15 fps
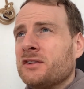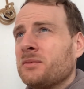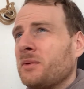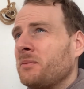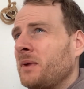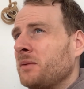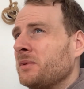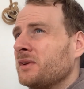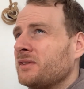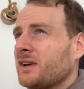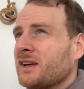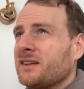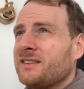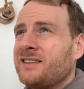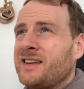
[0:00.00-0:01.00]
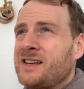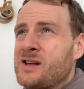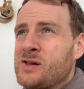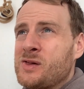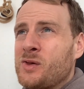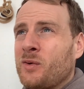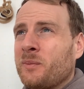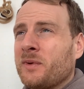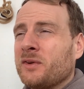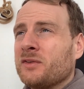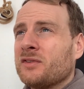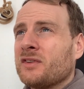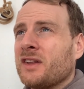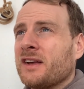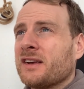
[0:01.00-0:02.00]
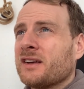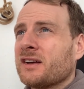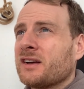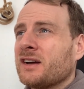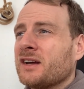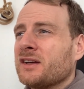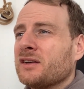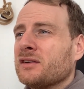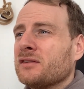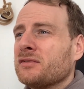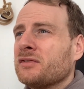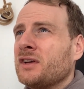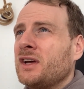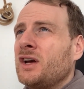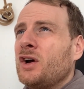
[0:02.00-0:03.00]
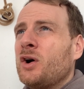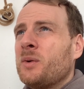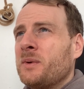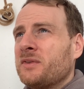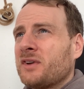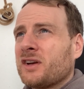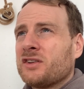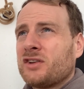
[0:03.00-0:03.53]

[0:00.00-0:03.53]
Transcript: but maybe it's like a teal, almost like a